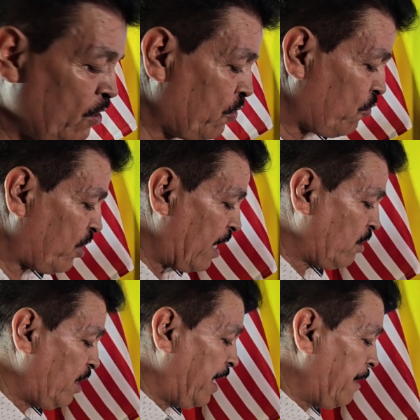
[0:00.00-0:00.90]
Use
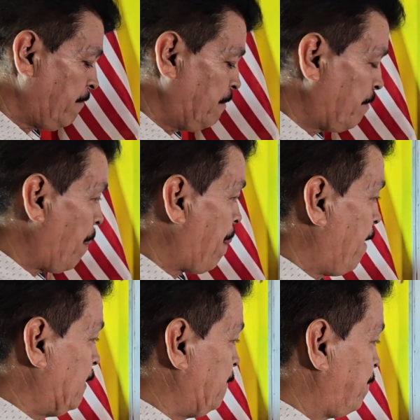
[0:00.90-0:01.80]
calculator,
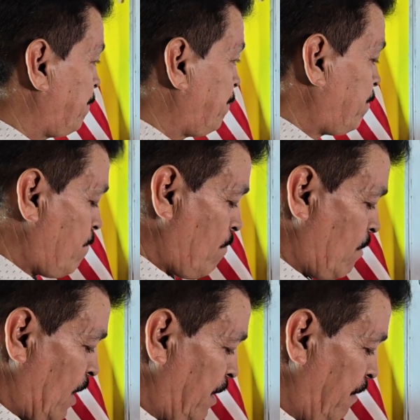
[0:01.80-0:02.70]

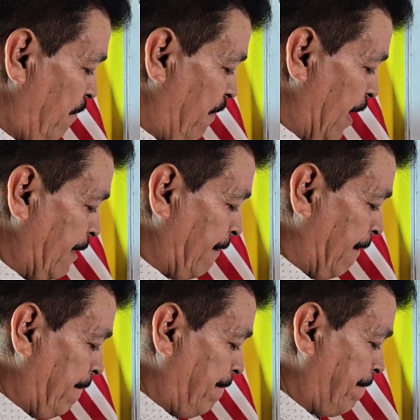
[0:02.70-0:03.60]
and then find.
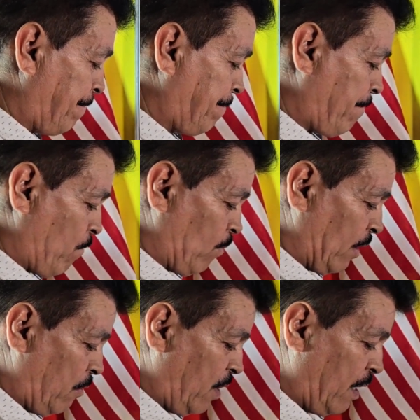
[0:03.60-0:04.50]

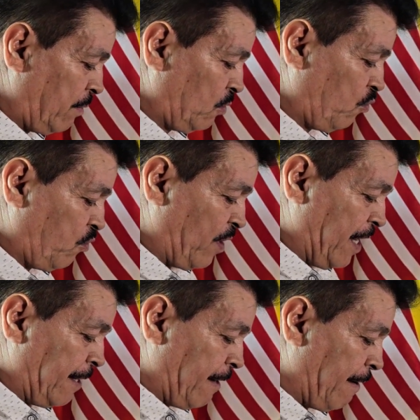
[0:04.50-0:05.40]
We have to
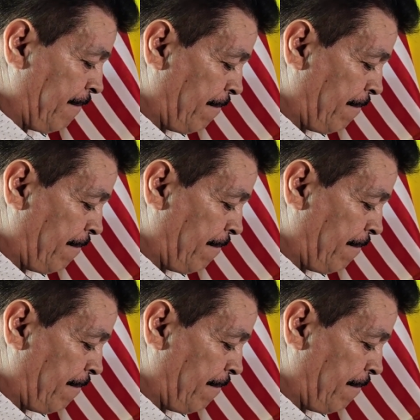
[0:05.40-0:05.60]
find